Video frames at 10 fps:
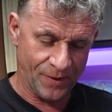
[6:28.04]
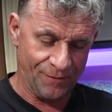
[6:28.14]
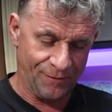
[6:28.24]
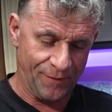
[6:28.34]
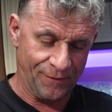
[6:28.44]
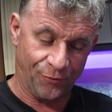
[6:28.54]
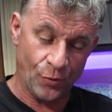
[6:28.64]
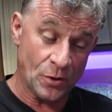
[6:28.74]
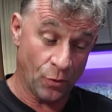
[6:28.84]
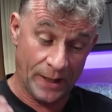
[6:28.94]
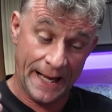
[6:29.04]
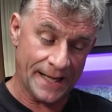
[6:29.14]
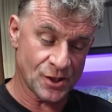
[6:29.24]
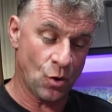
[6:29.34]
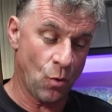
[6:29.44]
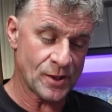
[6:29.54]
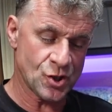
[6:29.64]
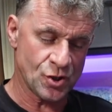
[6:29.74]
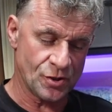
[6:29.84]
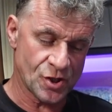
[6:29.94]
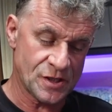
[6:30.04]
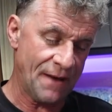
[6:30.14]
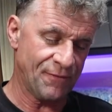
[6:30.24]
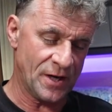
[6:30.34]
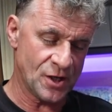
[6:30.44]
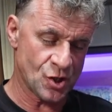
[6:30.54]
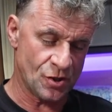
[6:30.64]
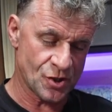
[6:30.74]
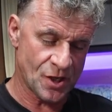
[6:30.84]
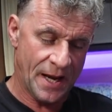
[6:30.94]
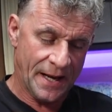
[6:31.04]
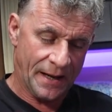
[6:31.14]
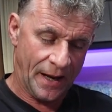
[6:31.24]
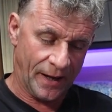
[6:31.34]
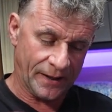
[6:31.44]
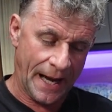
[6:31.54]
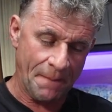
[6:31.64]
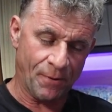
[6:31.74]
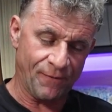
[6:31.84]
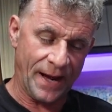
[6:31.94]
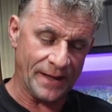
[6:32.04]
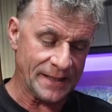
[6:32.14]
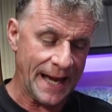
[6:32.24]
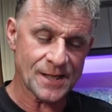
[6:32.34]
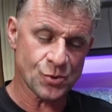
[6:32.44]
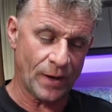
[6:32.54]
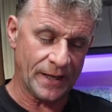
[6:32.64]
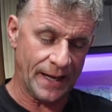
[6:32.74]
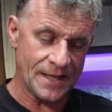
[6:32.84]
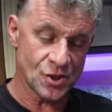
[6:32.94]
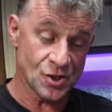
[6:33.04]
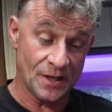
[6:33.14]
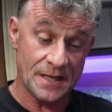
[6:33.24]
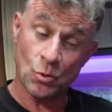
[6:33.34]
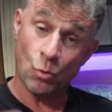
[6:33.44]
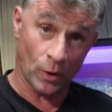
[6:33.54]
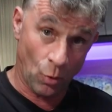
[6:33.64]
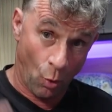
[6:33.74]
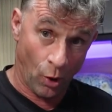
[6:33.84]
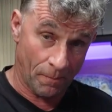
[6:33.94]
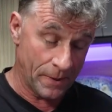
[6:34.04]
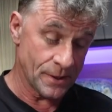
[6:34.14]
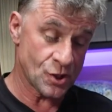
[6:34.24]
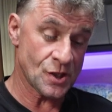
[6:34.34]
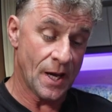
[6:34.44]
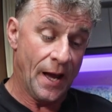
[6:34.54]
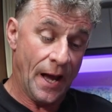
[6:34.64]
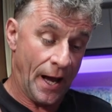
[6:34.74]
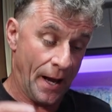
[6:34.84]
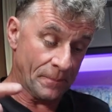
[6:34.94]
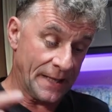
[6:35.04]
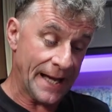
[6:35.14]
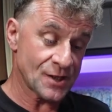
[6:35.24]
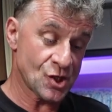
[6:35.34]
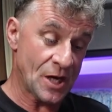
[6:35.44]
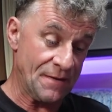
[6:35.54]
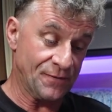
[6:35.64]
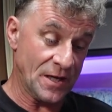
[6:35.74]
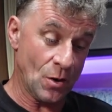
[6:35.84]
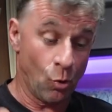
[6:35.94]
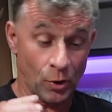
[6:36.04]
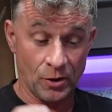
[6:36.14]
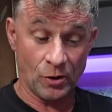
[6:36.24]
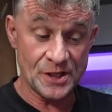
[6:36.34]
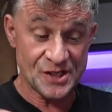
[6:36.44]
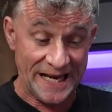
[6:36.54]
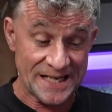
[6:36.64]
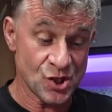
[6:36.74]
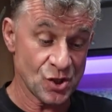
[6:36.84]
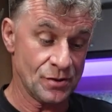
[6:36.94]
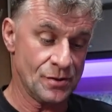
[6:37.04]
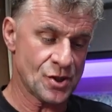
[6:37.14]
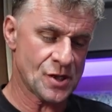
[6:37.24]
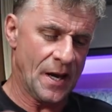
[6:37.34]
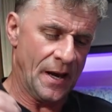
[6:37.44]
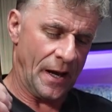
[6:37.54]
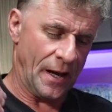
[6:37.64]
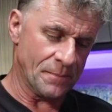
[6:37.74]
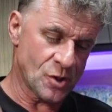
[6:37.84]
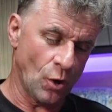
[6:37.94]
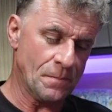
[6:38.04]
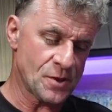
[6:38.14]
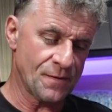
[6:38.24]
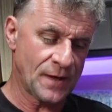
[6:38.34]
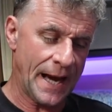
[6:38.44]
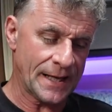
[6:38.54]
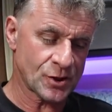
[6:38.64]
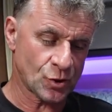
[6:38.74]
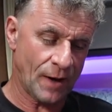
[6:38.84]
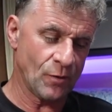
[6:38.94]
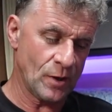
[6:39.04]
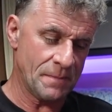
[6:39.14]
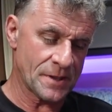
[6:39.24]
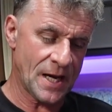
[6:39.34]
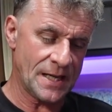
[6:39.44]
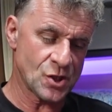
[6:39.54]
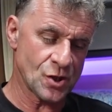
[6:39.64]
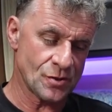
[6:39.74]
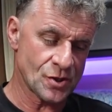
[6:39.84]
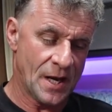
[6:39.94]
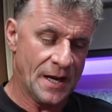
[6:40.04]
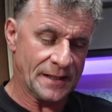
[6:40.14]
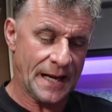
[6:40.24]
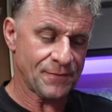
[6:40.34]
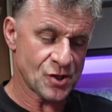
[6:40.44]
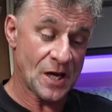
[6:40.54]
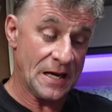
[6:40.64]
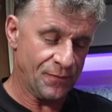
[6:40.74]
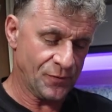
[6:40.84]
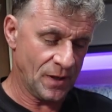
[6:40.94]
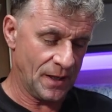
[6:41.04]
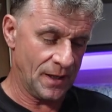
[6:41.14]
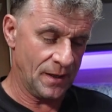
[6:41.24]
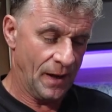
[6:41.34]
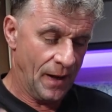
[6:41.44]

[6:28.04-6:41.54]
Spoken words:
frequently asked questions, definitions, camper van gas regulations and legal requirements, gas safety organisations, types of gas, travel limitations, gas safety,